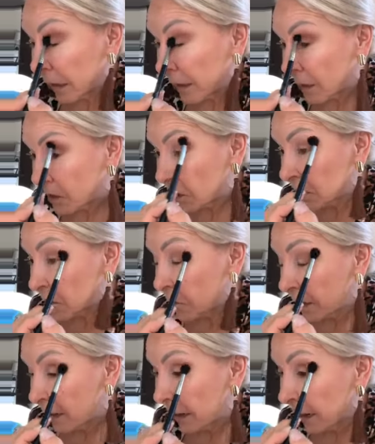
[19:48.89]
And it's just
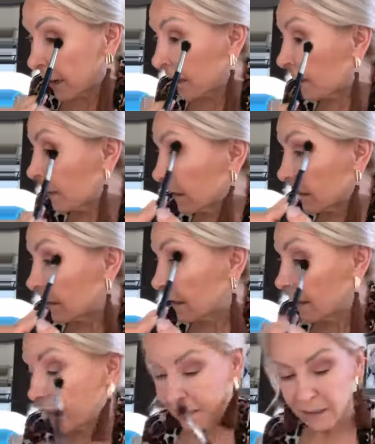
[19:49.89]
going to add
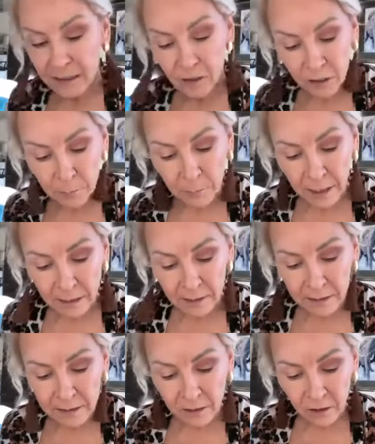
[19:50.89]
it's going to make
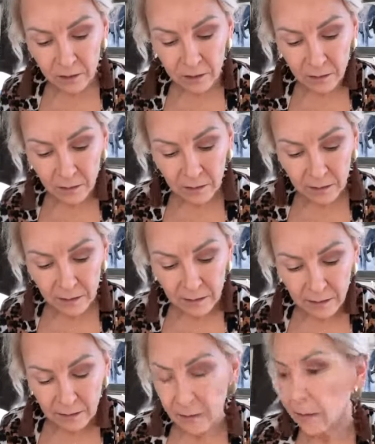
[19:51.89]
this look
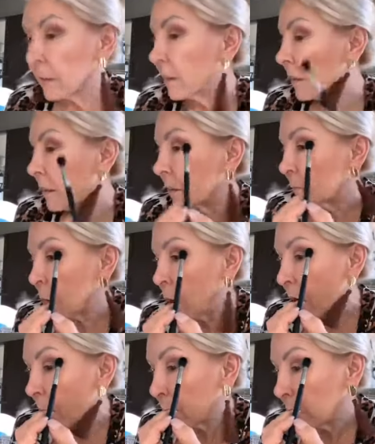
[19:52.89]

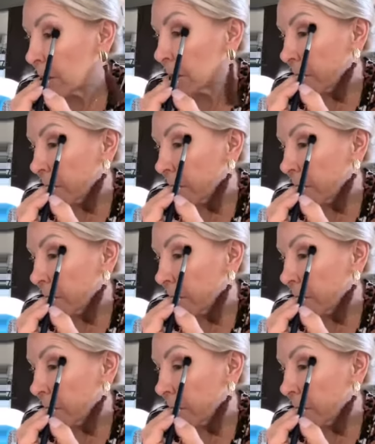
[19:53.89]
pop